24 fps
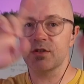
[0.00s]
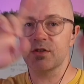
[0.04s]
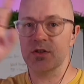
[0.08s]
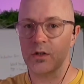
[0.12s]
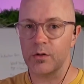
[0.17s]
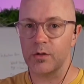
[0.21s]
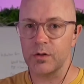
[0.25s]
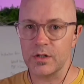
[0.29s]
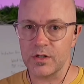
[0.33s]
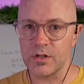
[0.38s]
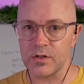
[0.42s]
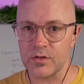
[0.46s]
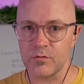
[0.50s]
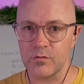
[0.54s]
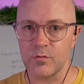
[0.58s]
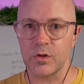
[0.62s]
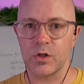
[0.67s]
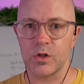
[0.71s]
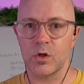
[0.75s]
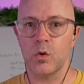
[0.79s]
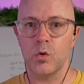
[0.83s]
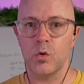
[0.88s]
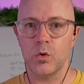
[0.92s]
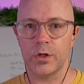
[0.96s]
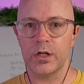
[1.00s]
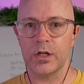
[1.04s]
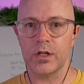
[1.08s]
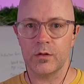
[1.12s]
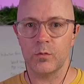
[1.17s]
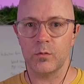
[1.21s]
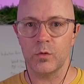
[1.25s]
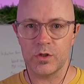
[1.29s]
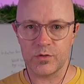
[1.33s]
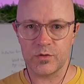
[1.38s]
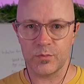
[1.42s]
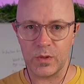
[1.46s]
so it is
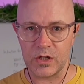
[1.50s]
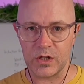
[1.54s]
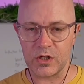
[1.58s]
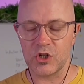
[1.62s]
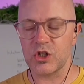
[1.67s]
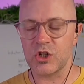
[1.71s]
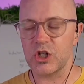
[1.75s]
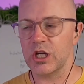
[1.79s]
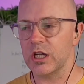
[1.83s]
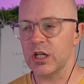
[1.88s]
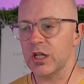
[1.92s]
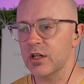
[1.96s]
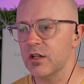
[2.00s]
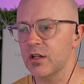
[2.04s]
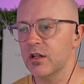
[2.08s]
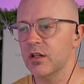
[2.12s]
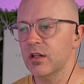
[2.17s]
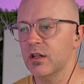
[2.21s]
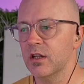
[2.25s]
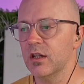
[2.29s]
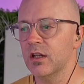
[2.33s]
recording what's being shared.